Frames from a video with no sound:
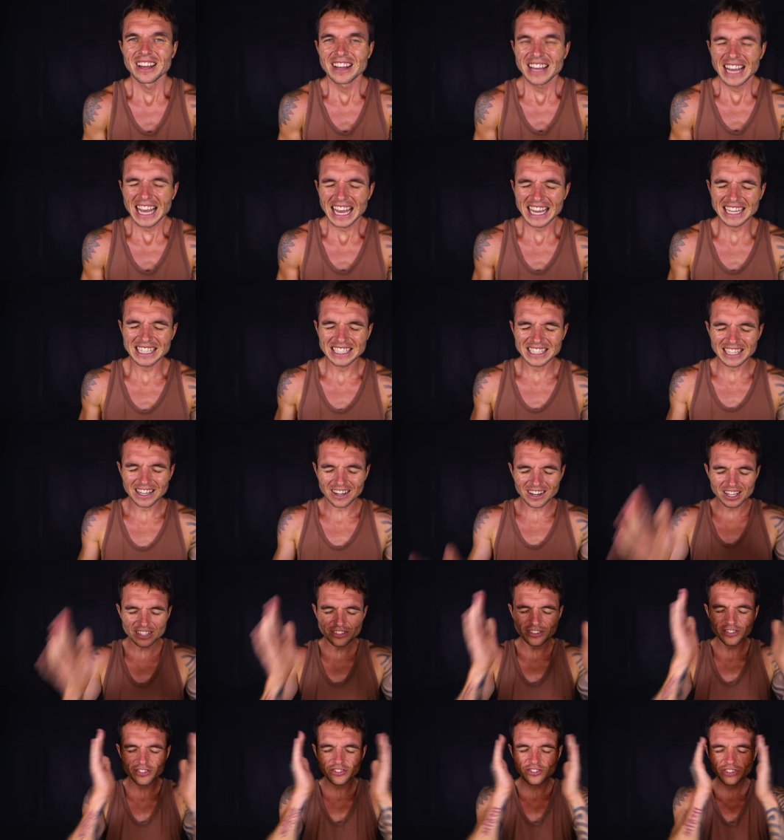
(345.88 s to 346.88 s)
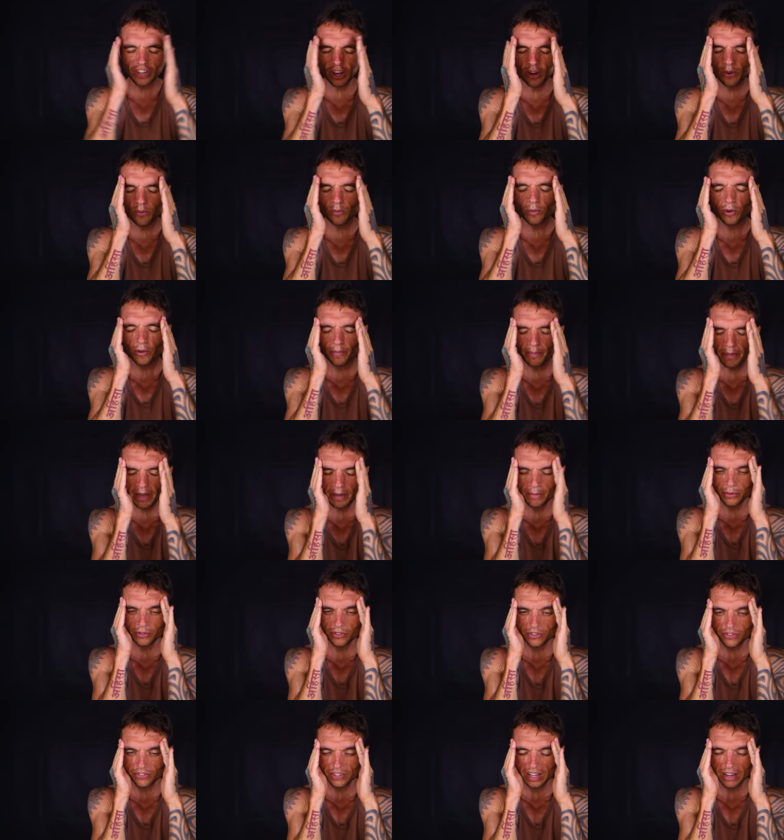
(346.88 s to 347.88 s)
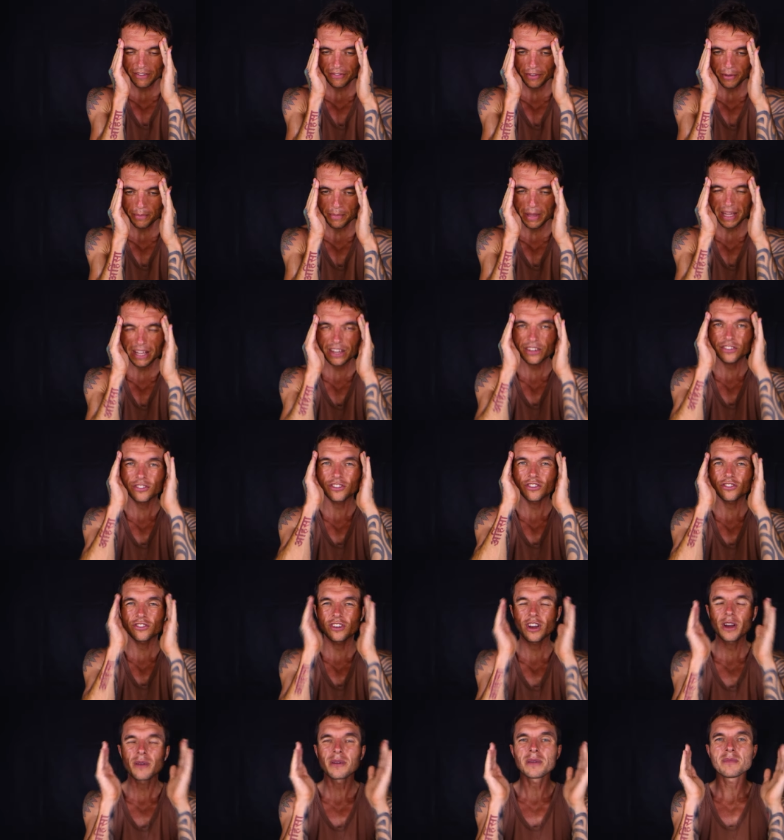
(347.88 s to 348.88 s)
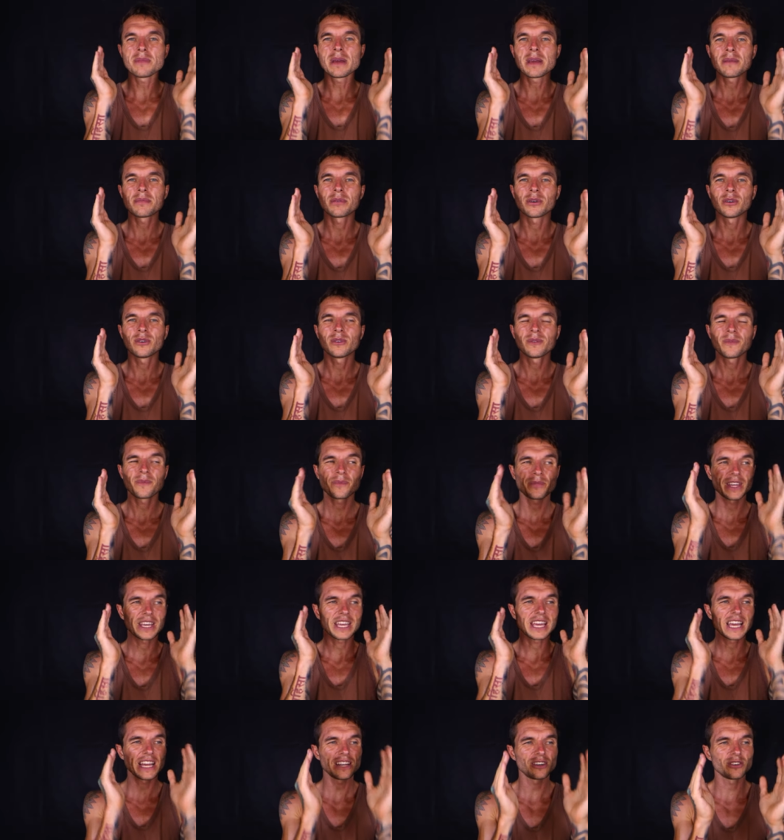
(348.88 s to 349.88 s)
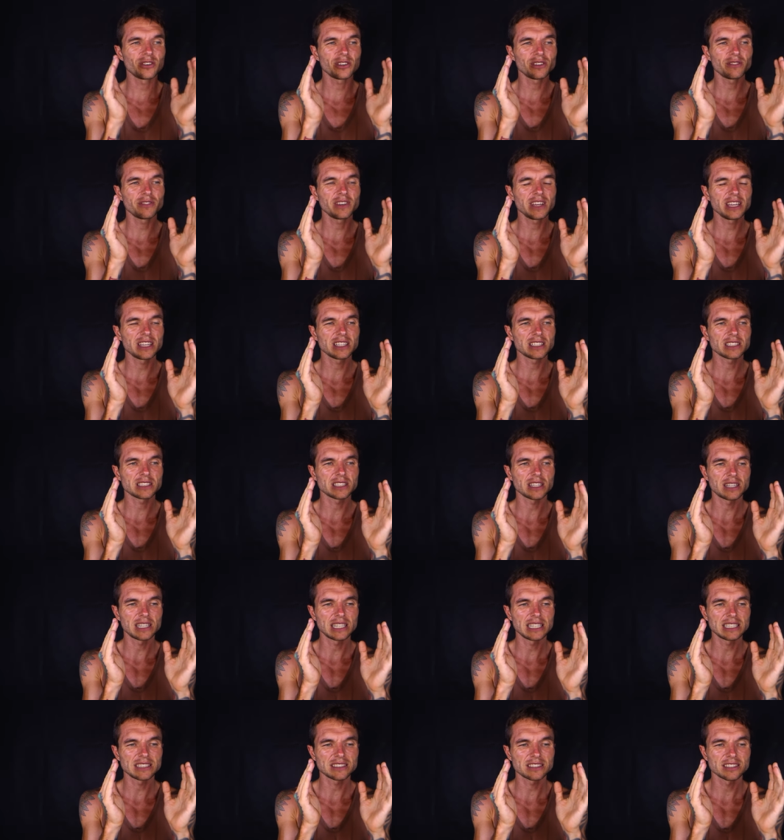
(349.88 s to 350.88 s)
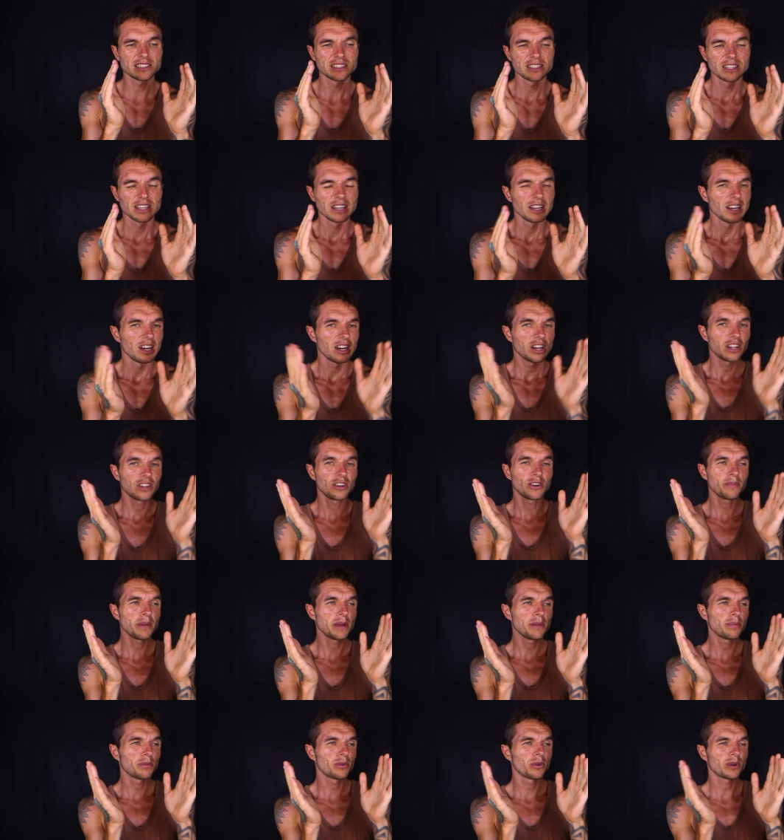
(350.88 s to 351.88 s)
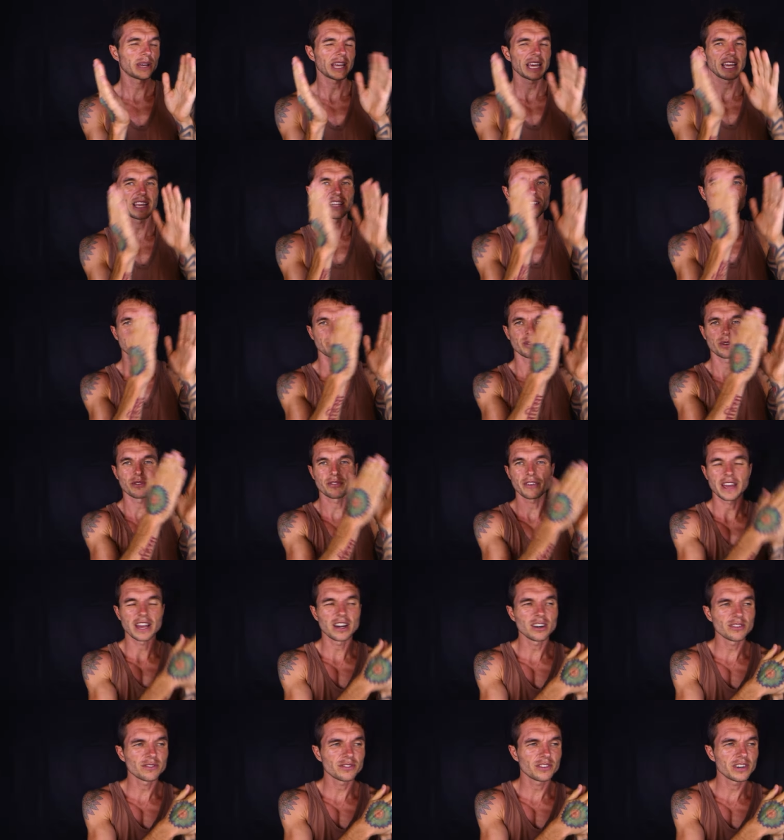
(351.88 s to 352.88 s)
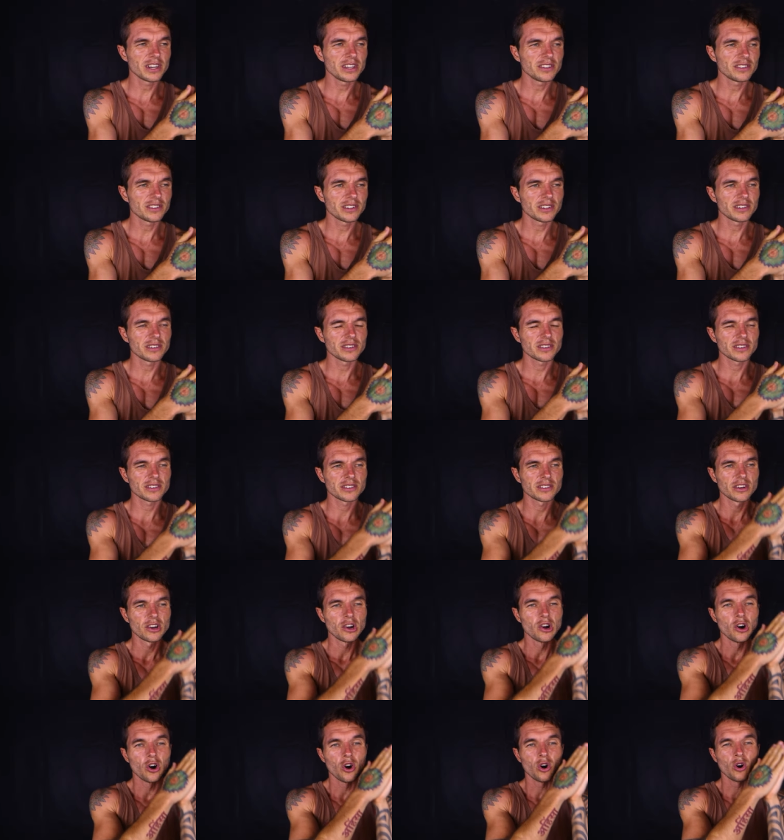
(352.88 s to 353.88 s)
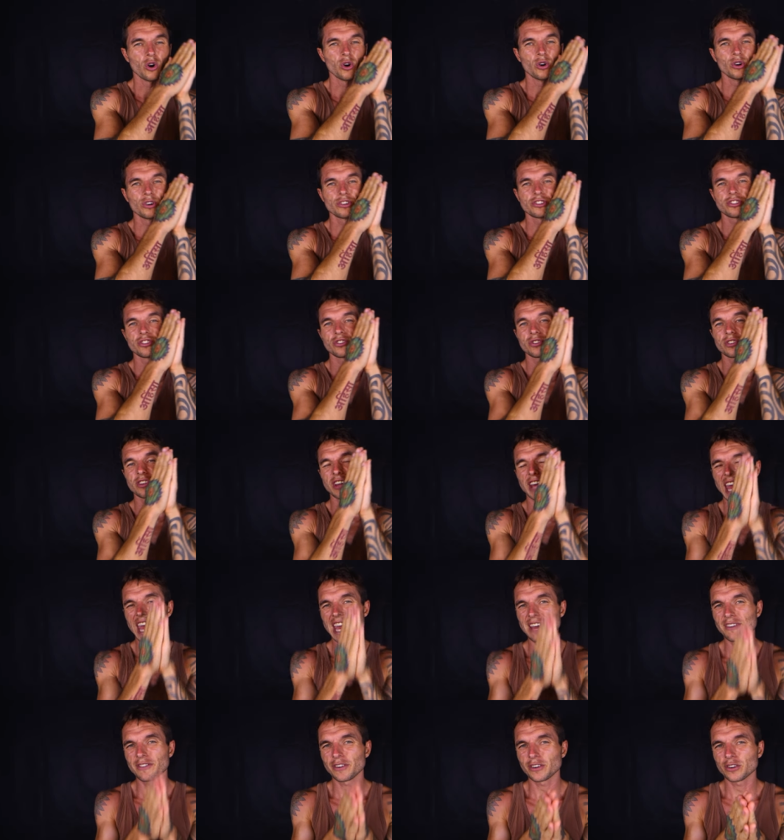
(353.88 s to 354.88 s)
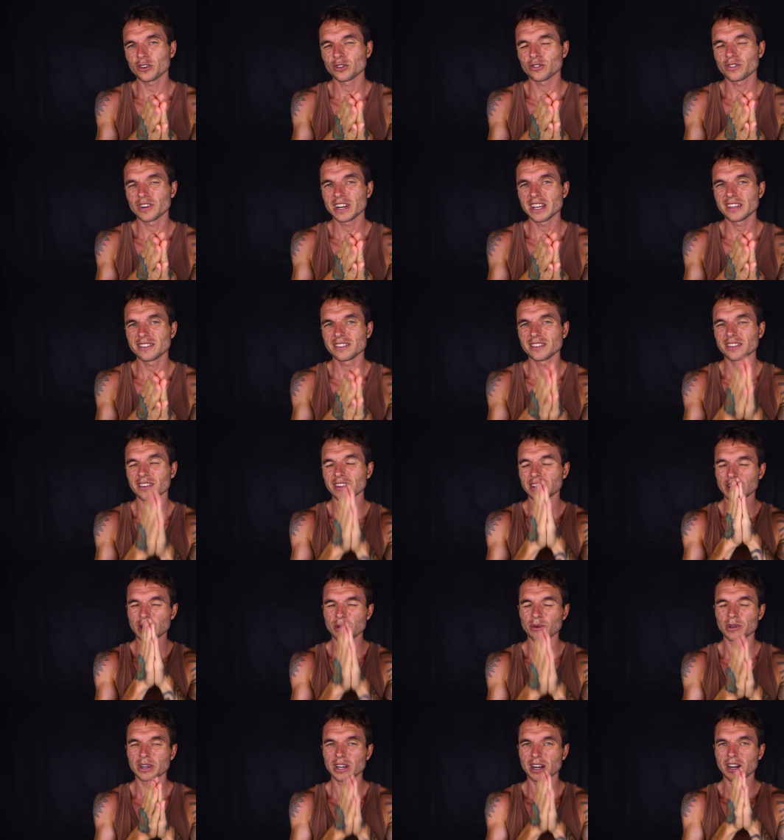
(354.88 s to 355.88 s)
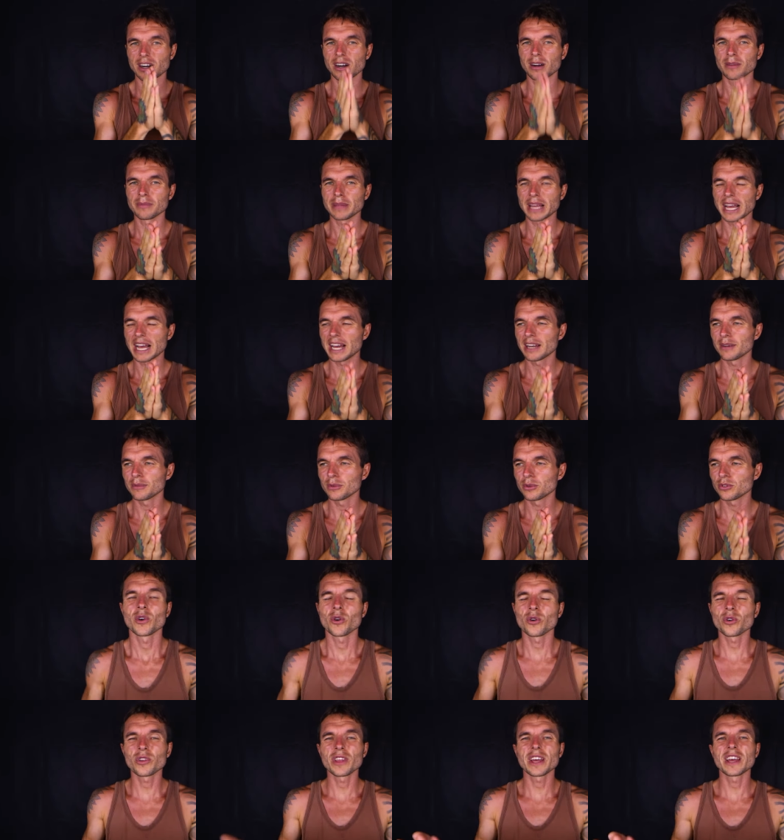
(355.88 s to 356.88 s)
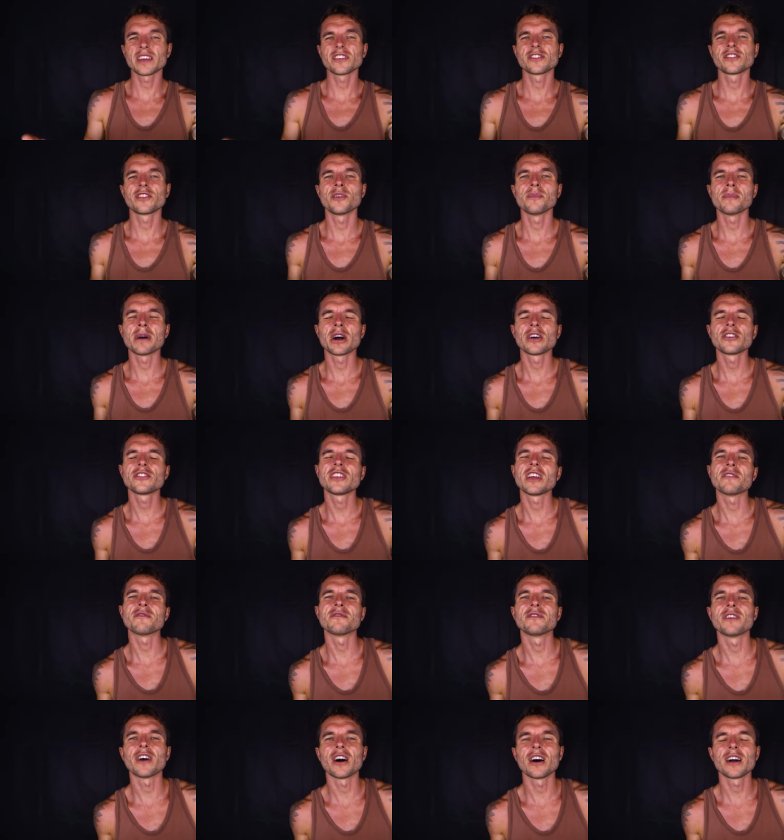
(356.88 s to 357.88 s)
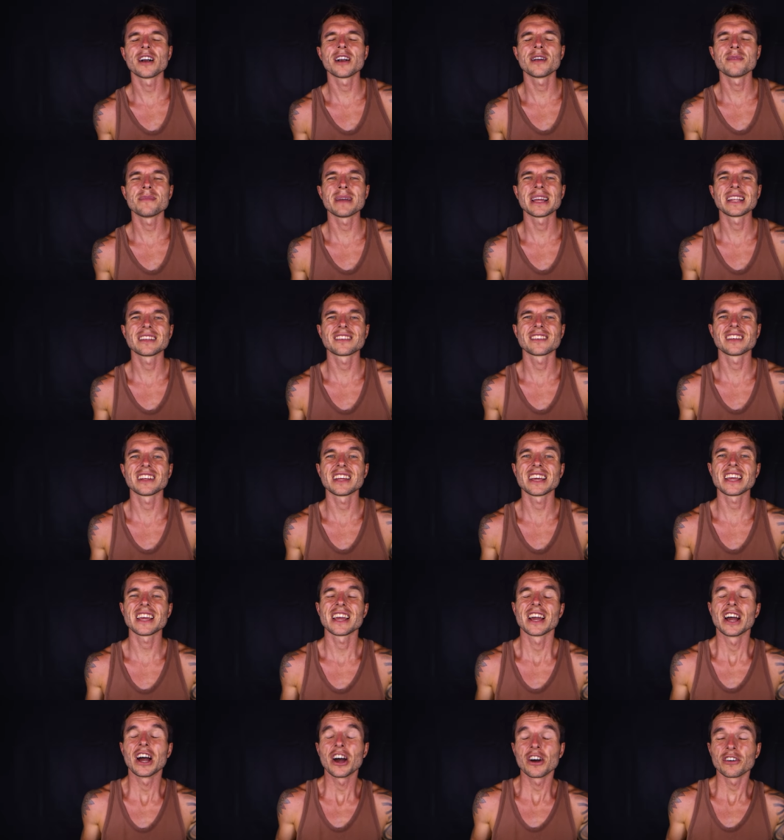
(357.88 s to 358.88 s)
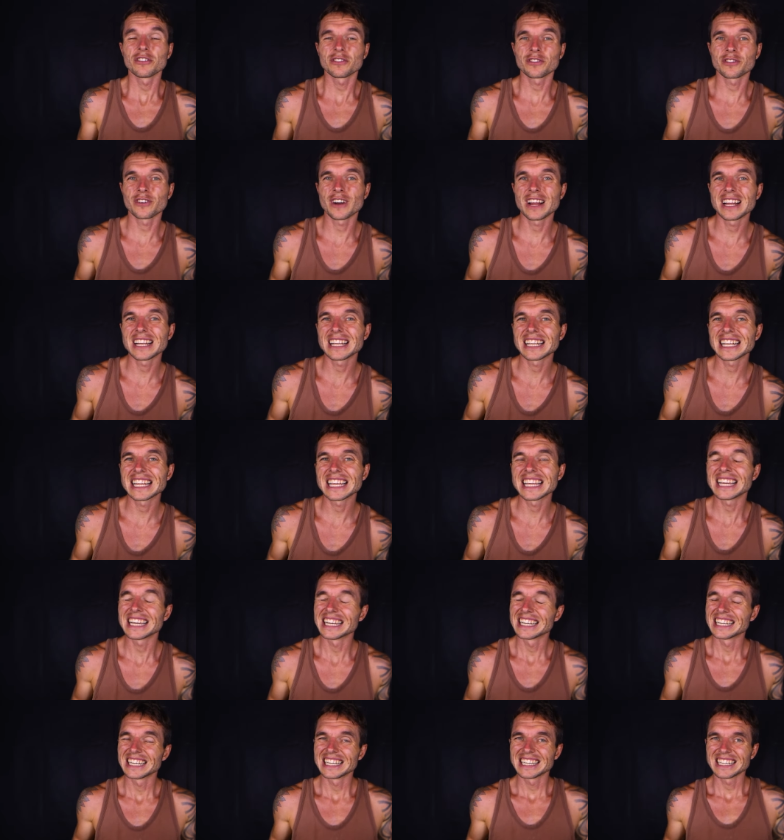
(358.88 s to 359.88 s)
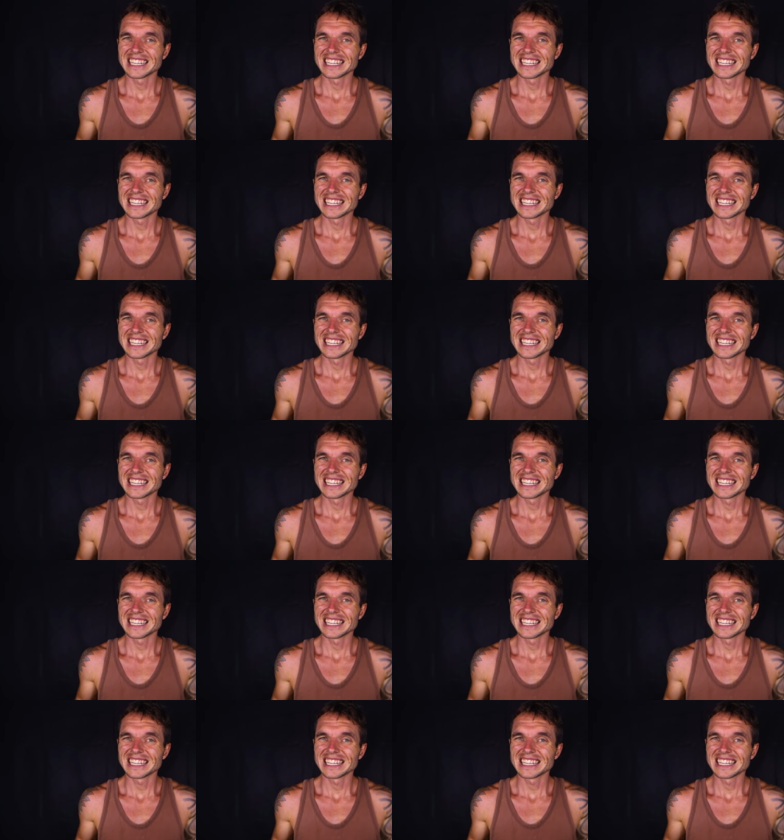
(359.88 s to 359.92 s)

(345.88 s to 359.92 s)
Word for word: And I just don't want people to suffer because so many people that get on the vegan diet, a lot of people get into it for health reasons or due to ethical reasons they don't want to harm the animals or that it's the most environmentally friendly